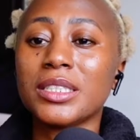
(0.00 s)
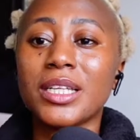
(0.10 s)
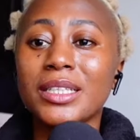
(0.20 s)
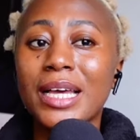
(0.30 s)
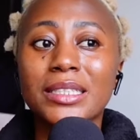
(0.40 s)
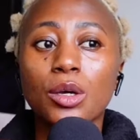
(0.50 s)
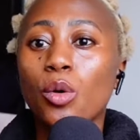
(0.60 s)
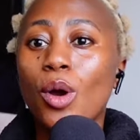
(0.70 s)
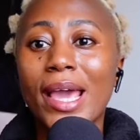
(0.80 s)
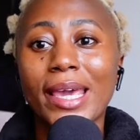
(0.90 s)
It's not that,
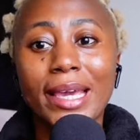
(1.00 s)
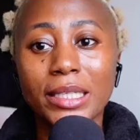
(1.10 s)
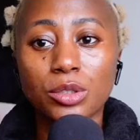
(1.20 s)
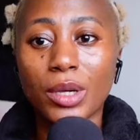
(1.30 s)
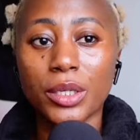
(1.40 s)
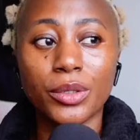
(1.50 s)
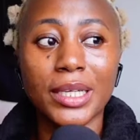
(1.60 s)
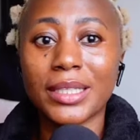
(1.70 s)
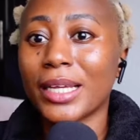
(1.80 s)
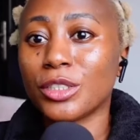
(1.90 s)
oh, I hate you, I know
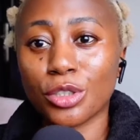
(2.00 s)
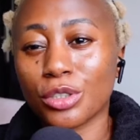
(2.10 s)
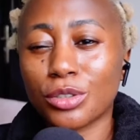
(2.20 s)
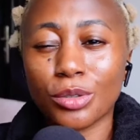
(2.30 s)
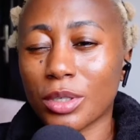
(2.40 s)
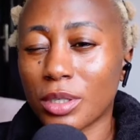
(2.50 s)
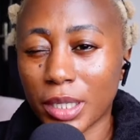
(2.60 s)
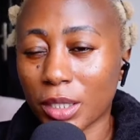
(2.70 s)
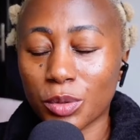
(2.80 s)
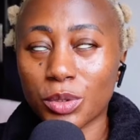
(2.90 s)
that, I just don't
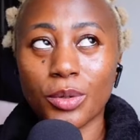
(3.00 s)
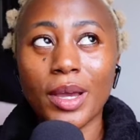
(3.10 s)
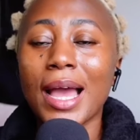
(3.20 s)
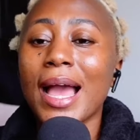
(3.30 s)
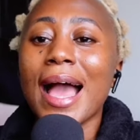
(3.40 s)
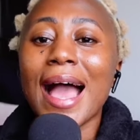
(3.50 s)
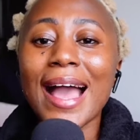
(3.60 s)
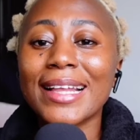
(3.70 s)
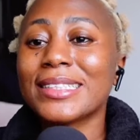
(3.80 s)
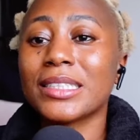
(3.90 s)
connect with you.
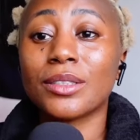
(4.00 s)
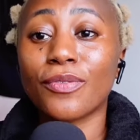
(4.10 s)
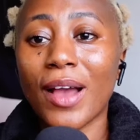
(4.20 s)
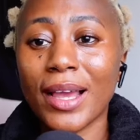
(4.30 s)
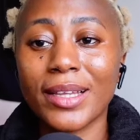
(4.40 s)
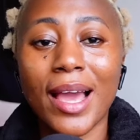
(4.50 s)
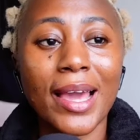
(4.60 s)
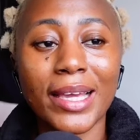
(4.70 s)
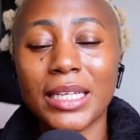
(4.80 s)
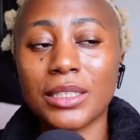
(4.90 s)
And it's fine,
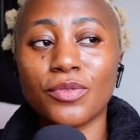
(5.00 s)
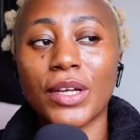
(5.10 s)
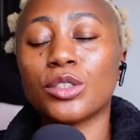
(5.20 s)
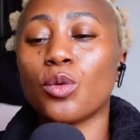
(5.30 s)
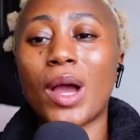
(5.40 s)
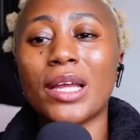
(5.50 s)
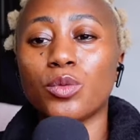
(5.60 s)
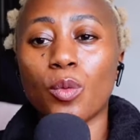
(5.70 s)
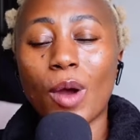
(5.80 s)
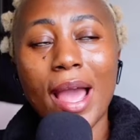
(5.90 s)
I can identify it. So
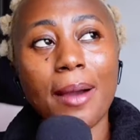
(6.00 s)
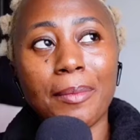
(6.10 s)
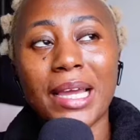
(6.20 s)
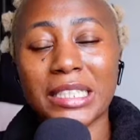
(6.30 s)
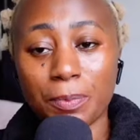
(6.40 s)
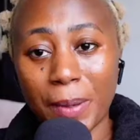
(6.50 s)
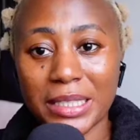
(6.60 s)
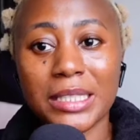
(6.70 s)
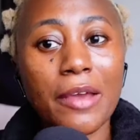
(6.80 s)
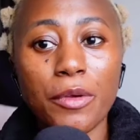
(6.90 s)
why am I
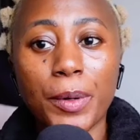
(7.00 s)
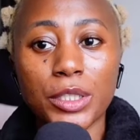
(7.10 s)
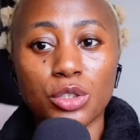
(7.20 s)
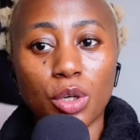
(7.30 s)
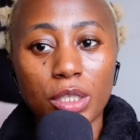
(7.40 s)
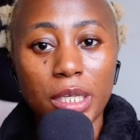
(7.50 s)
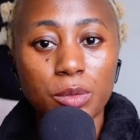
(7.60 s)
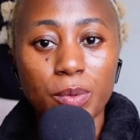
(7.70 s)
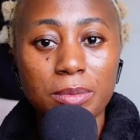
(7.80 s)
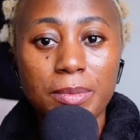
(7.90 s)
expecting everybody to
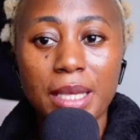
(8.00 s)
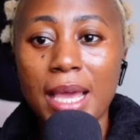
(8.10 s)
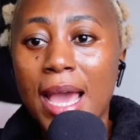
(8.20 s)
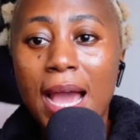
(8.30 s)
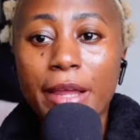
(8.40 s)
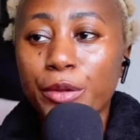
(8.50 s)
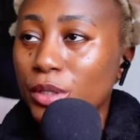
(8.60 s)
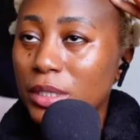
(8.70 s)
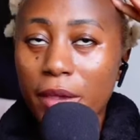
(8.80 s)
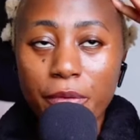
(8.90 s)
connect with me? I
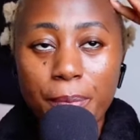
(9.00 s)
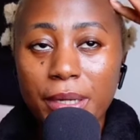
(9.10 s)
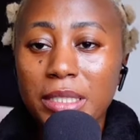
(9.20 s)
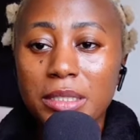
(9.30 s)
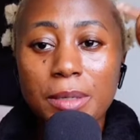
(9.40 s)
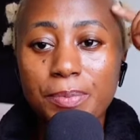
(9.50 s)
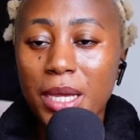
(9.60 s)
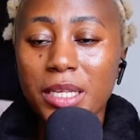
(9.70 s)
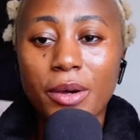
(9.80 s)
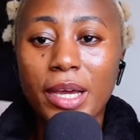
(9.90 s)
know everybody deep
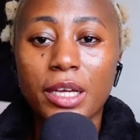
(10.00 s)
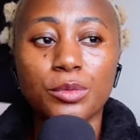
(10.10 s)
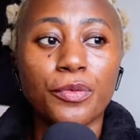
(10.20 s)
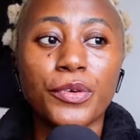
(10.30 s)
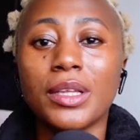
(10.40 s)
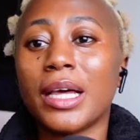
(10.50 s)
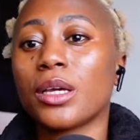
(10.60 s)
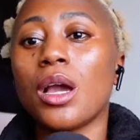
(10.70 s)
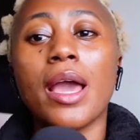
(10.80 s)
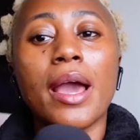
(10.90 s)
down in our head will feel
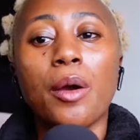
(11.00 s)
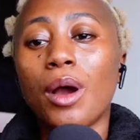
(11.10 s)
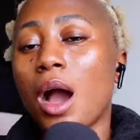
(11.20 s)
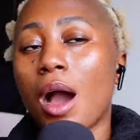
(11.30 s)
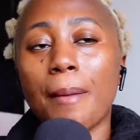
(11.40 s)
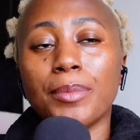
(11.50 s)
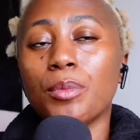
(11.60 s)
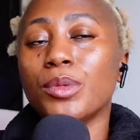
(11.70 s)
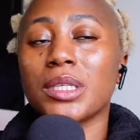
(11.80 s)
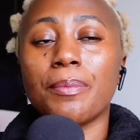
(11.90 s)
like, oh, I'm
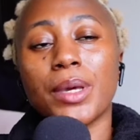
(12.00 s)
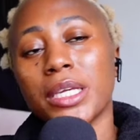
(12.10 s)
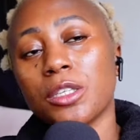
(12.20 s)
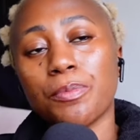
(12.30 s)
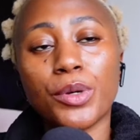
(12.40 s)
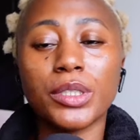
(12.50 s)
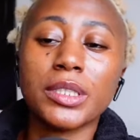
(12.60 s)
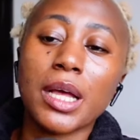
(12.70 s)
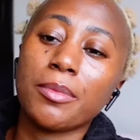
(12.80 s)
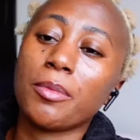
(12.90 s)
the most amazing
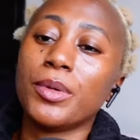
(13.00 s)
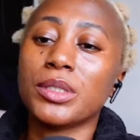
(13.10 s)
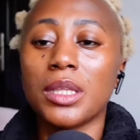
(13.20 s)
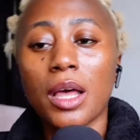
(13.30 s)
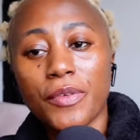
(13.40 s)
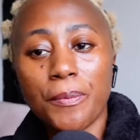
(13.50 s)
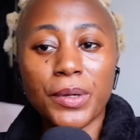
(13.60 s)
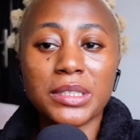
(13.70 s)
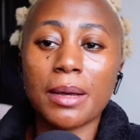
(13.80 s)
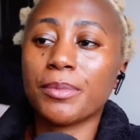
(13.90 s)
person, I'm the most loving
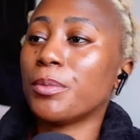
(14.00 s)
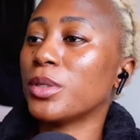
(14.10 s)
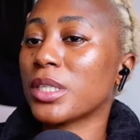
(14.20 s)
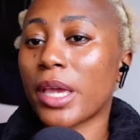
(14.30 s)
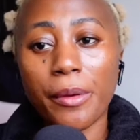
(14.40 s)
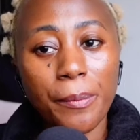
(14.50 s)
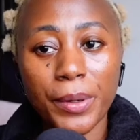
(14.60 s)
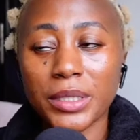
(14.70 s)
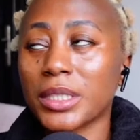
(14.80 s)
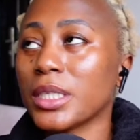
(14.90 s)
person, I'm the most caring
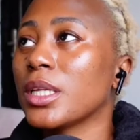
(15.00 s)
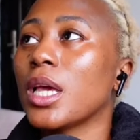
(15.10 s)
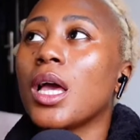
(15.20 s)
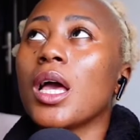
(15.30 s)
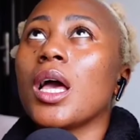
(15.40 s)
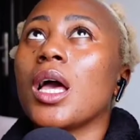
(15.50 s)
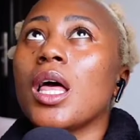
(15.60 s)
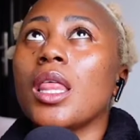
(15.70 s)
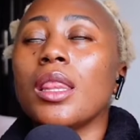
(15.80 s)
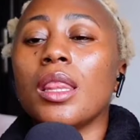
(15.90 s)
person.
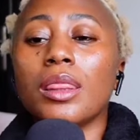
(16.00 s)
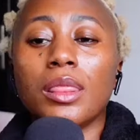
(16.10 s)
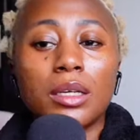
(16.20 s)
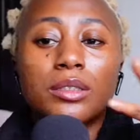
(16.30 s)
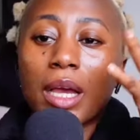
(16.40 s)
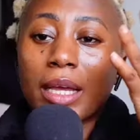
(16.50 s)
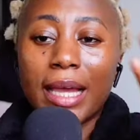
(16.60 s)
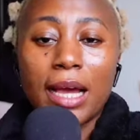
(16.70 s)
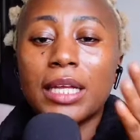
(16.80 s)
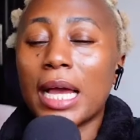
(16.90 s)
Not,
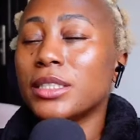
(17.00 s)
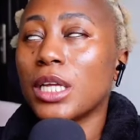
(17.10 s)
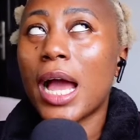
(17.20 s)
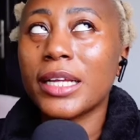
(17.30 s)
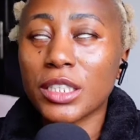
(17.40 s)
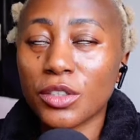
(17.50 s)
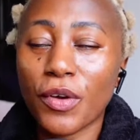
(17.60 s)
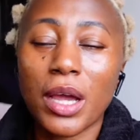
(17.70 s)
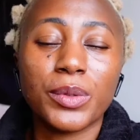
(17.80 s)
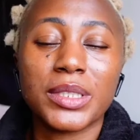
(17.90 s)
I
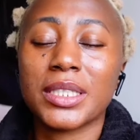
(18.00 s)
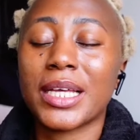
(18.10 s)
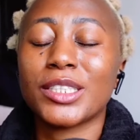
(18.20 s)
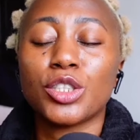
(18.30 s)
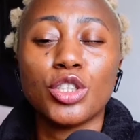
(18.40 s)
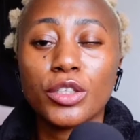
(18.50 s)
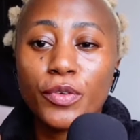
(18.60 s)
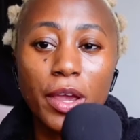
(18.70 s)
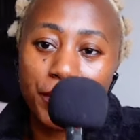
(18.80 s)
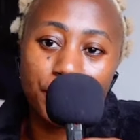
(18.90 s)
identify with it, that's not
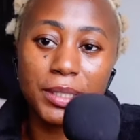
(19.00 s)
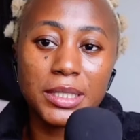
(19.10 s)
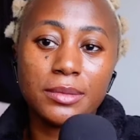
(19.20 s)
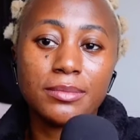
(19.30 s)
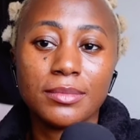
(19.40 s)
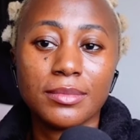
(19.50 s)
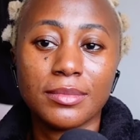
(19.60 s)
for everybody.